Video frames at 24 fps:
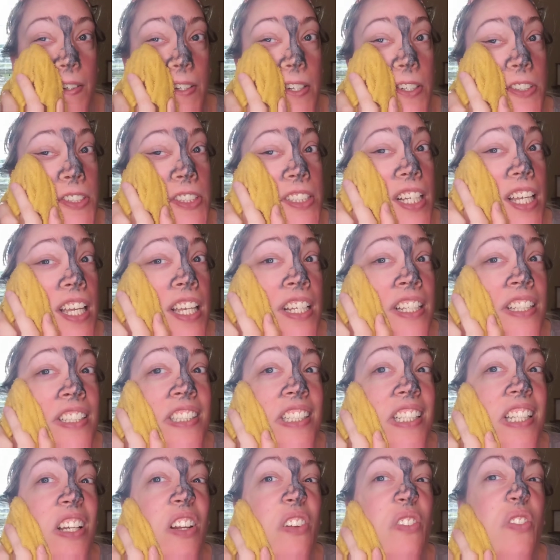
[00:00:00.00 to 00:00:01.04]
your skin
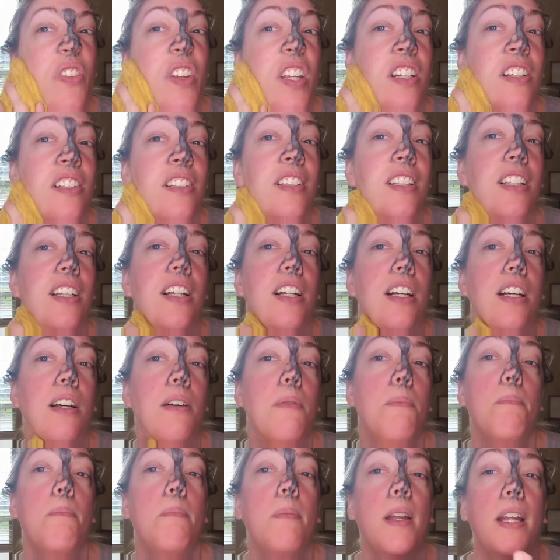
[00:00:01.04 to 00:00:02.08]
is gonna feel
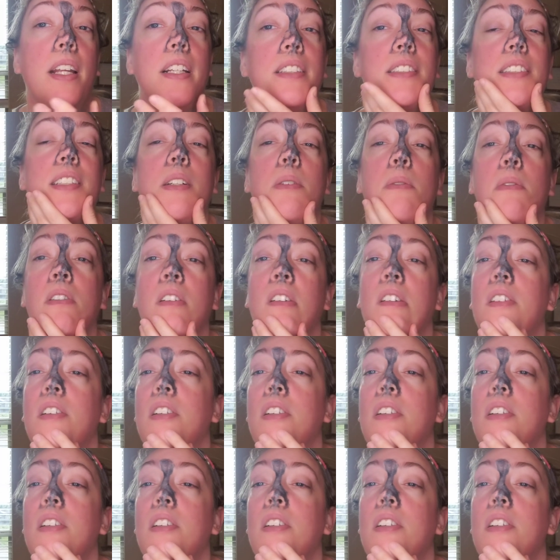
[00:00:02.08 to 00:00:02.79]
amazing